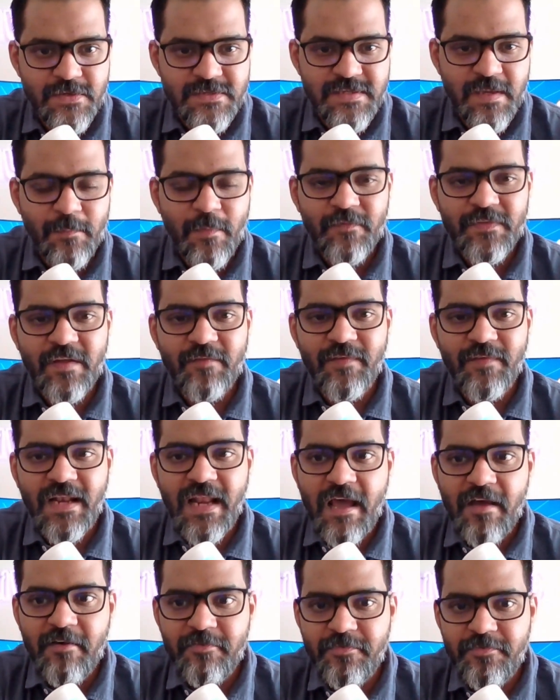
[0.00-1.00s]
So some of them
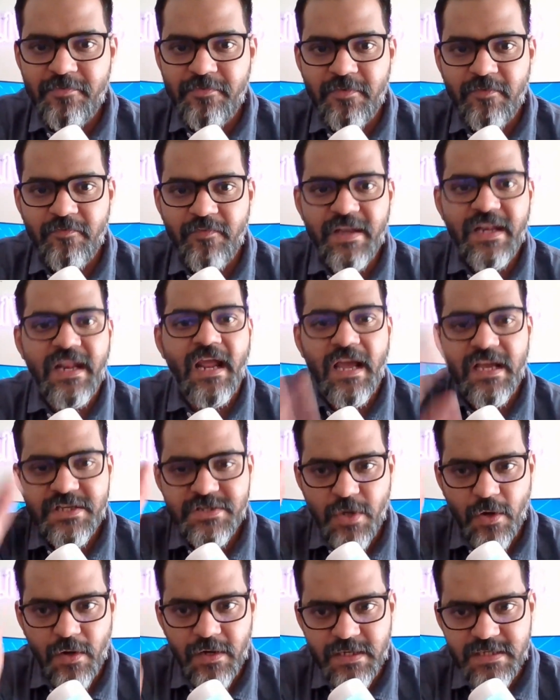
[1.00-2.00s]
will have very
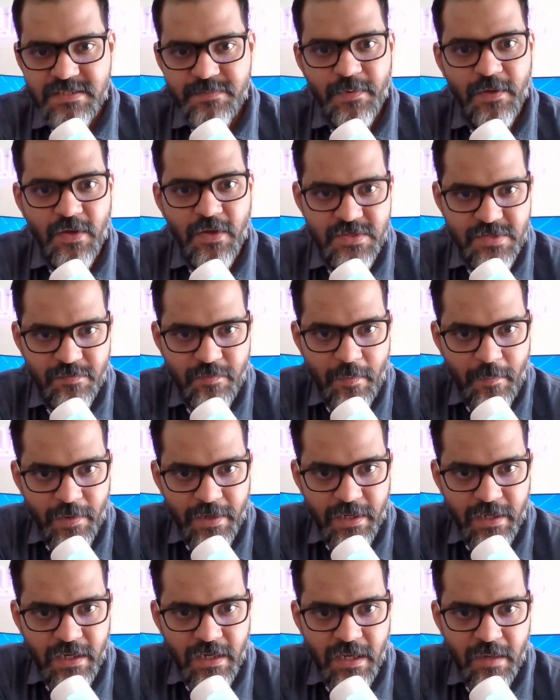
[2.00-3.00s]
high jaundice because of a
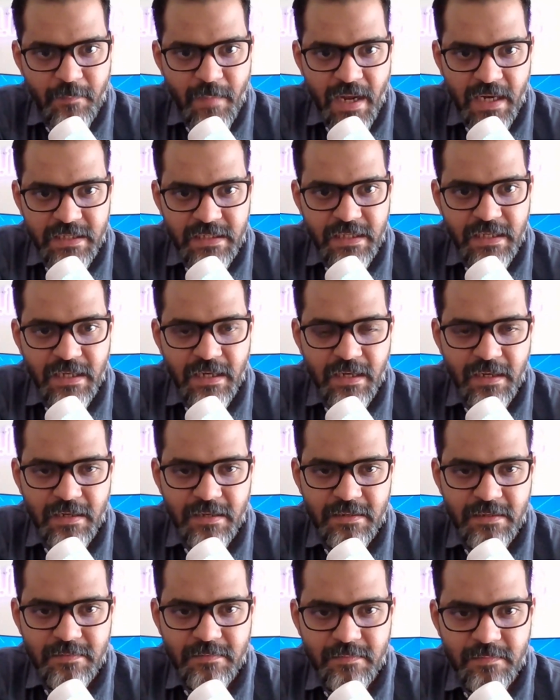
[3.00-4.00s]
particular
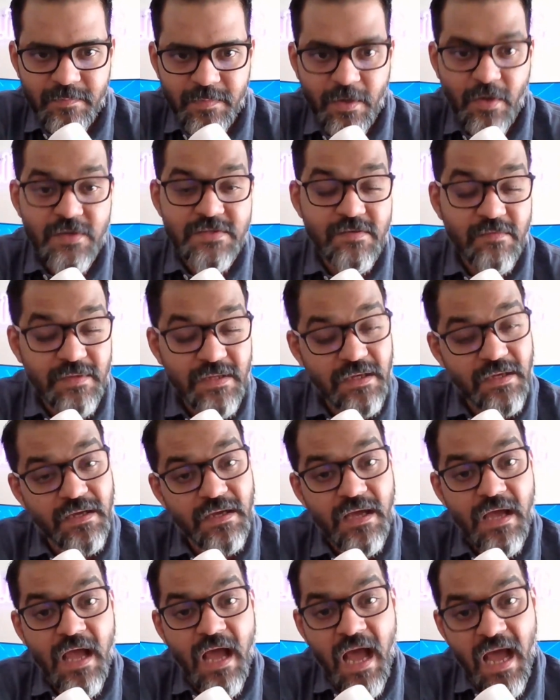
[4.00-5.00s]
bacteria, because of
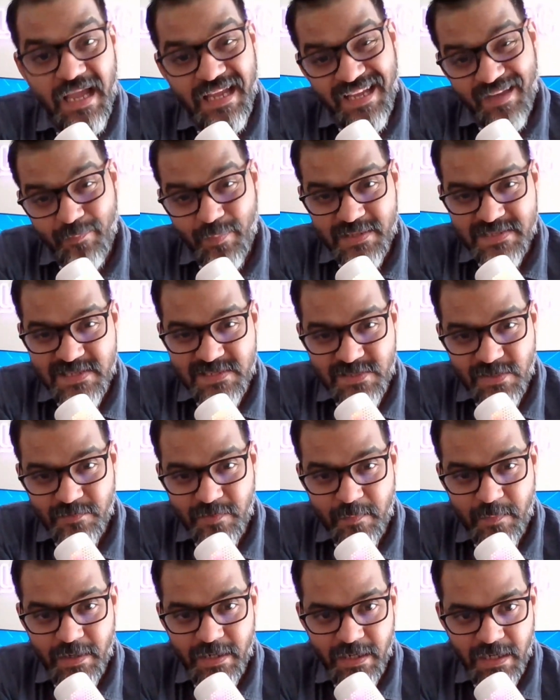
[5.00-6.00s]
the higher presence
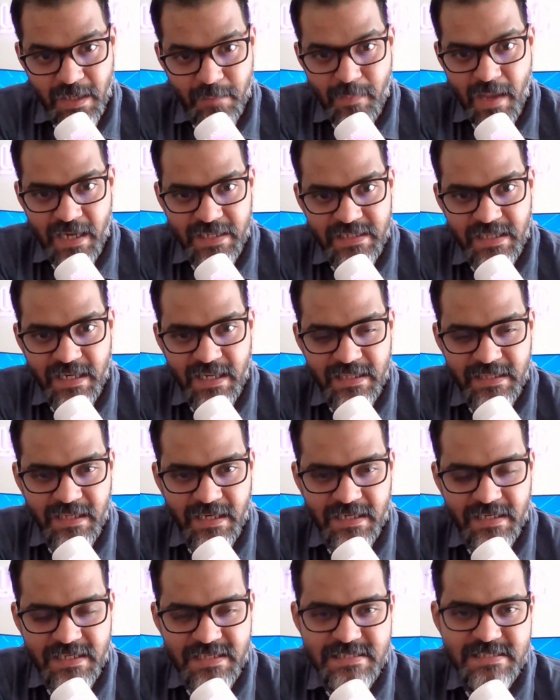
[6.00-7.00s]
of a particular bacteria in
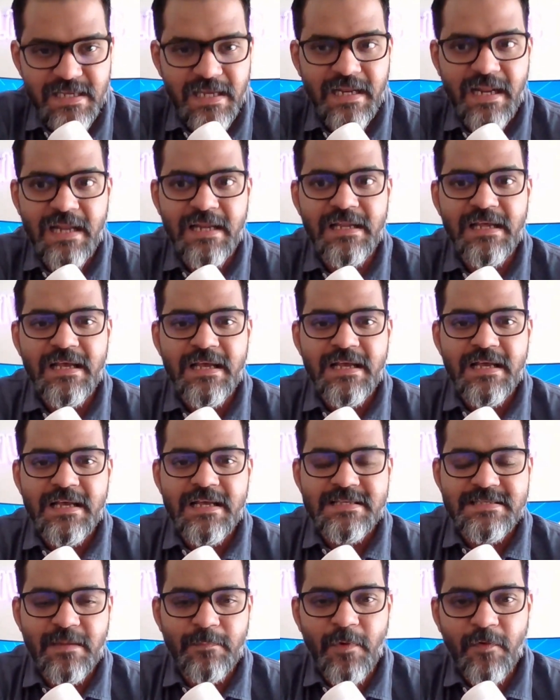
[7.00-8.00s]
their intestine. And
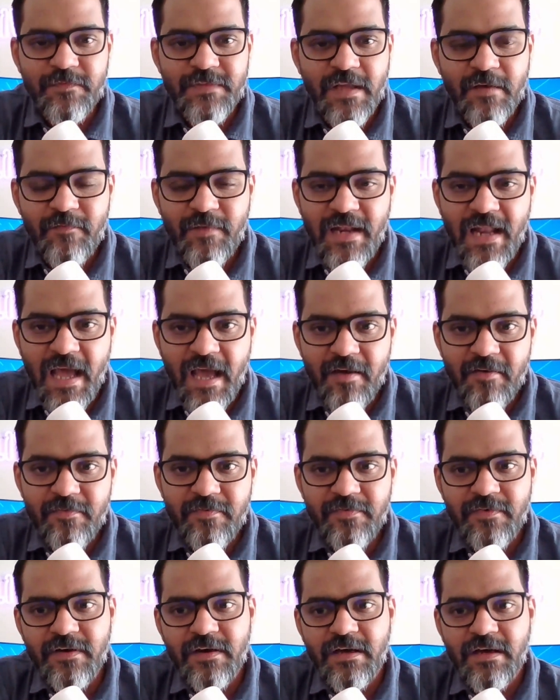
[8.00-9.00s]
some of them will
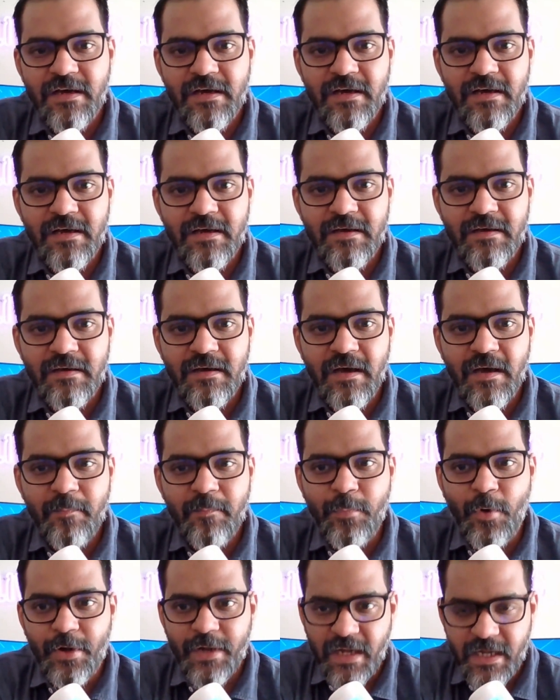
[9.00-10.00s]
have uh,
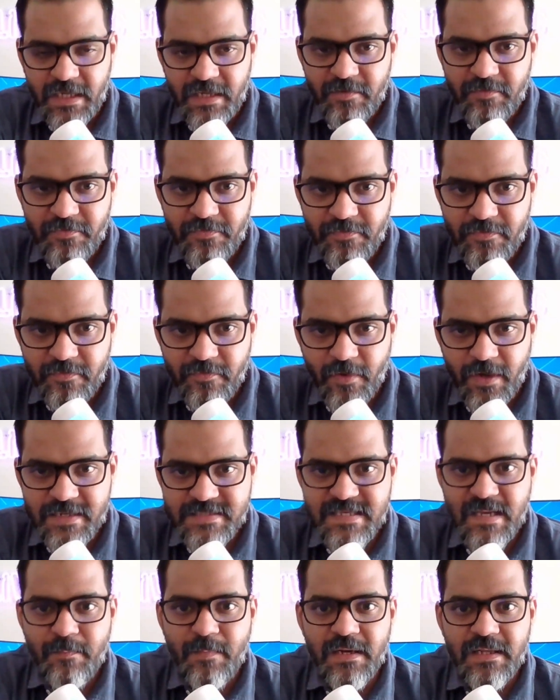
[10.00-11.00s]
a protective, for
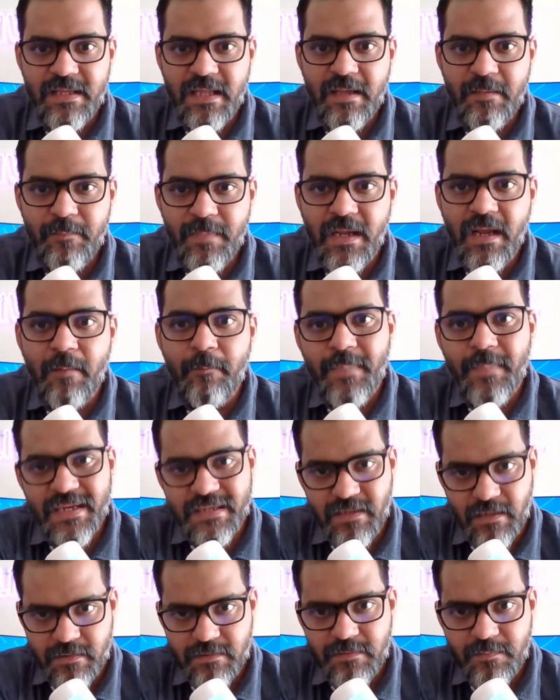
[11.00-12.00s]
example, they become
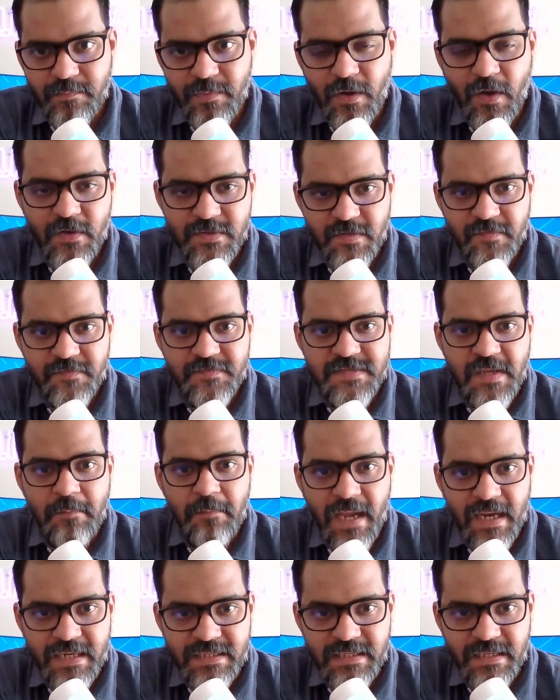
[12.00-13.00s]
better because of
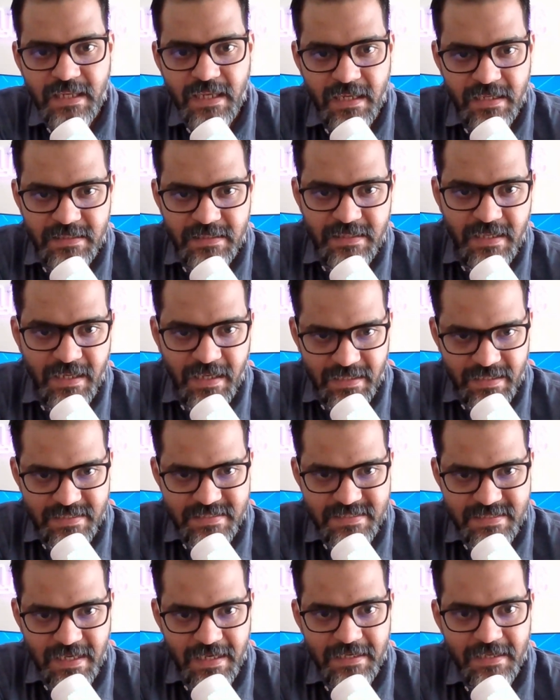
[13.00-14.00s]
some bacteria in their
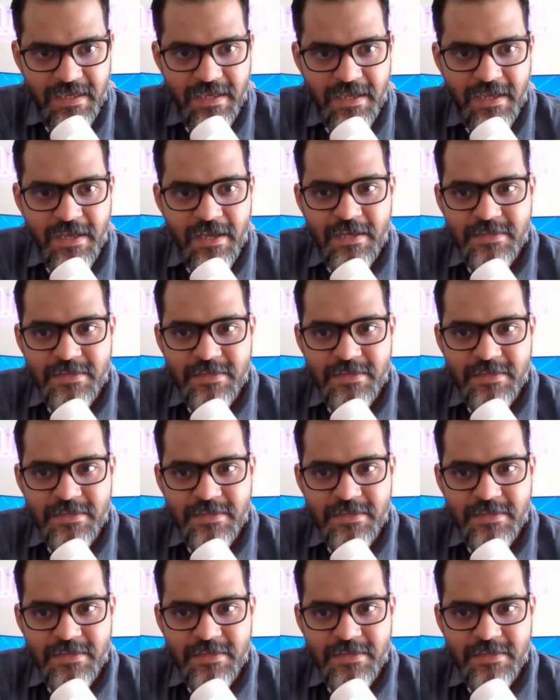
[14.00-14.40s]
intestine.